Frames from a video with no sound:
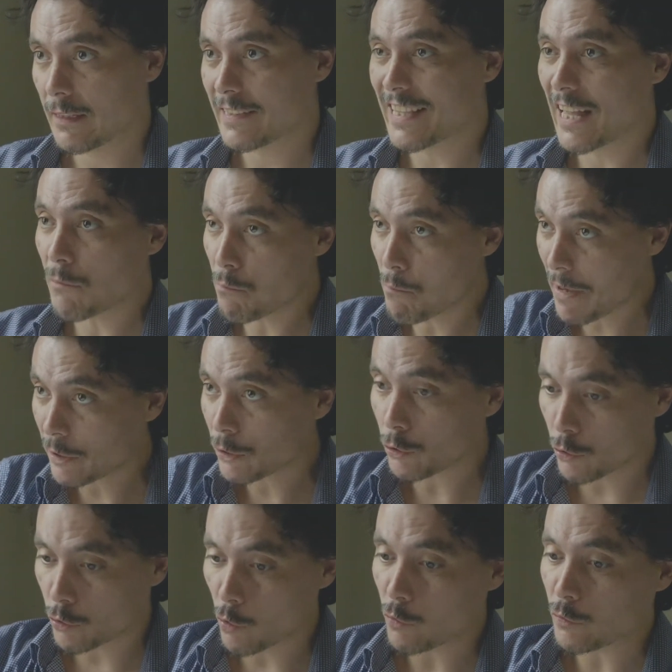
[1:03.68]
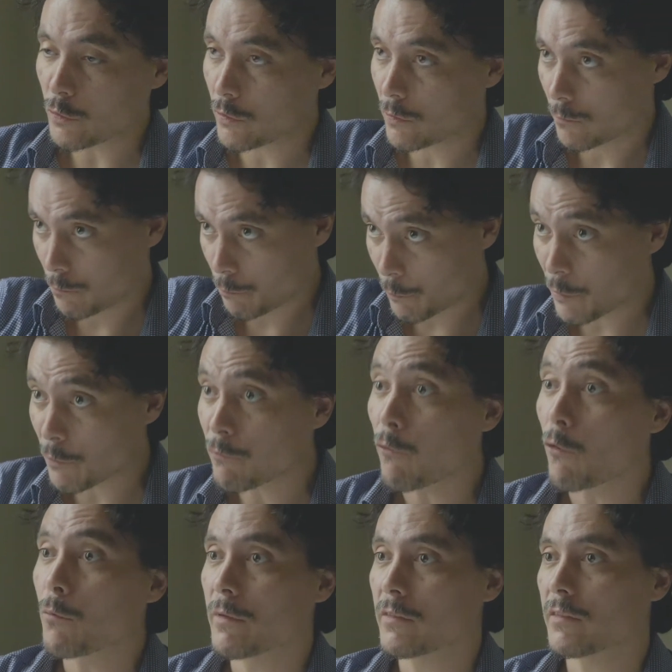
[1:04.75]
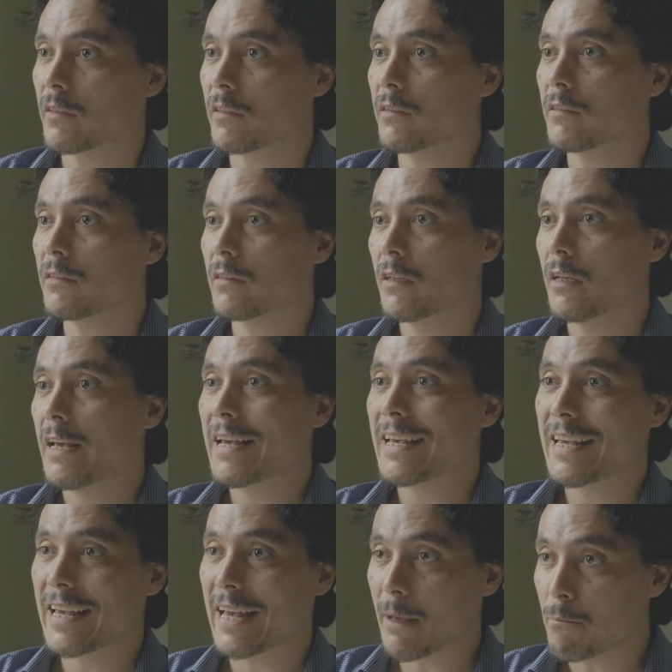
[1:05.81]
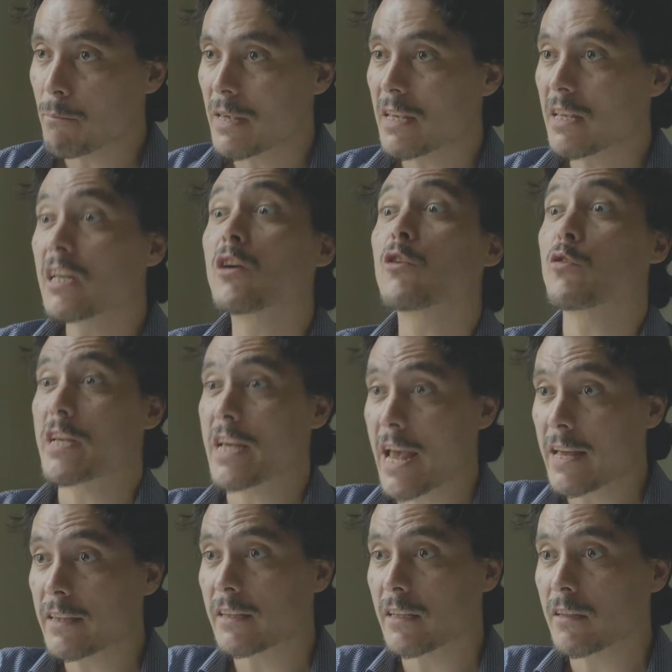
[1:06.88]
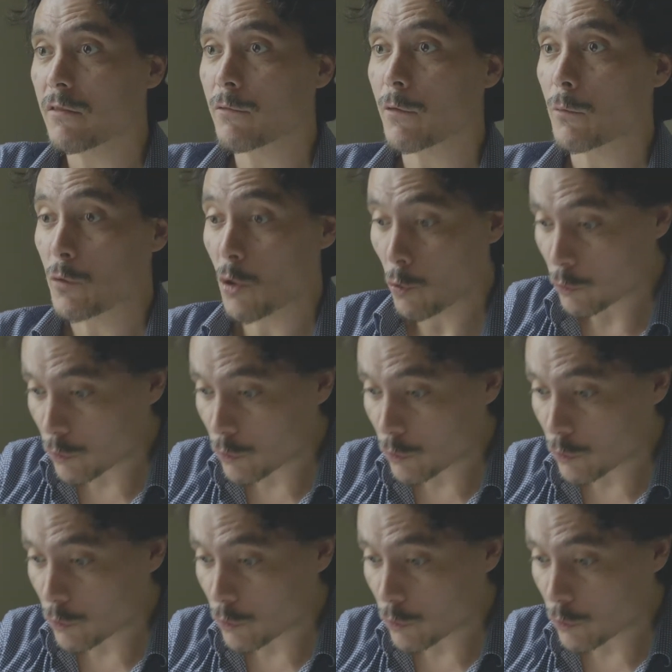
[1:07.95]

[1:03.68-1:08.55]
that measure those performances can be created from